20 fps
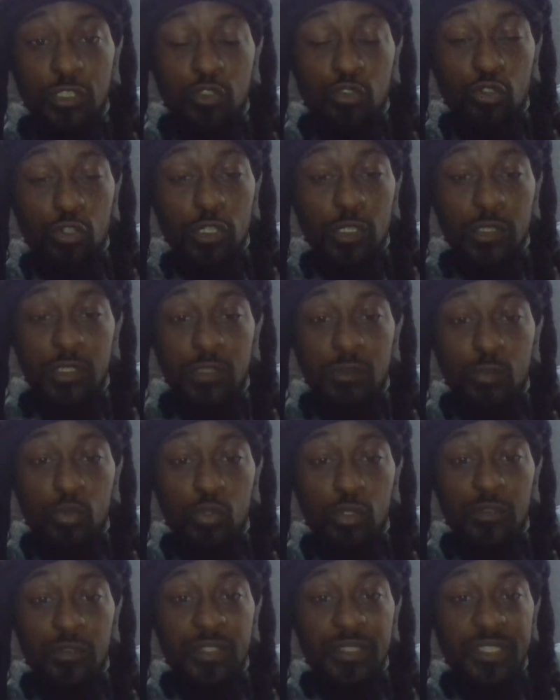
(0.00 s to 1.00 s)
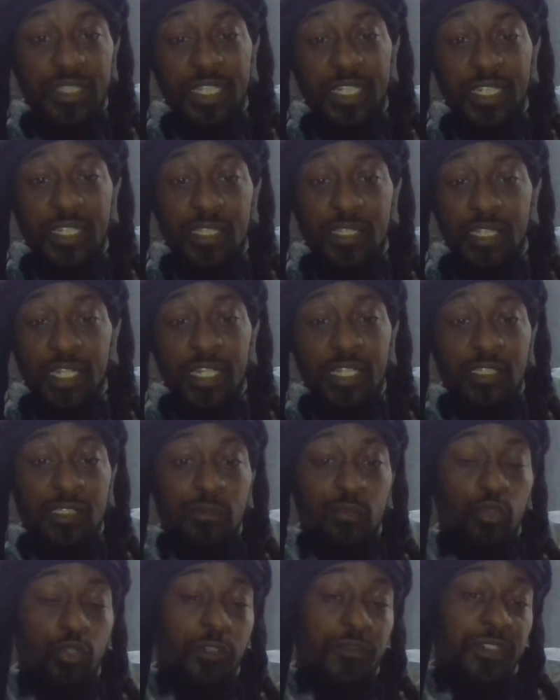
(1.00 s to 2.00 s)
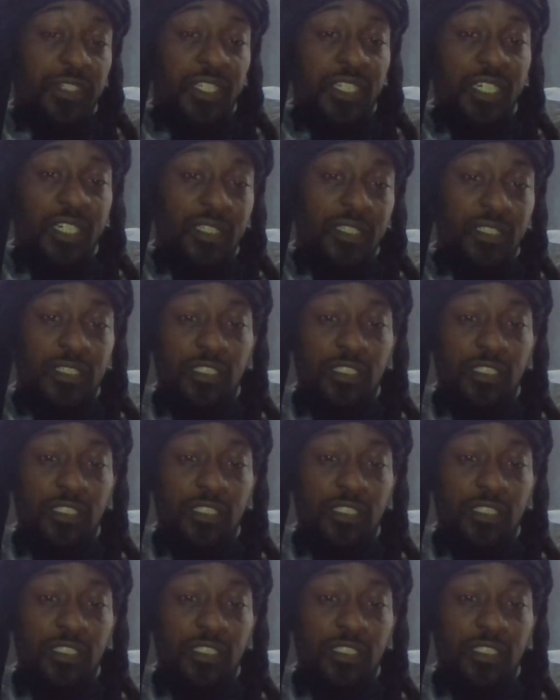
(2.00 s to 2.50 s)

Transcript: Drugs was more of a thing. Now it's more of a killing.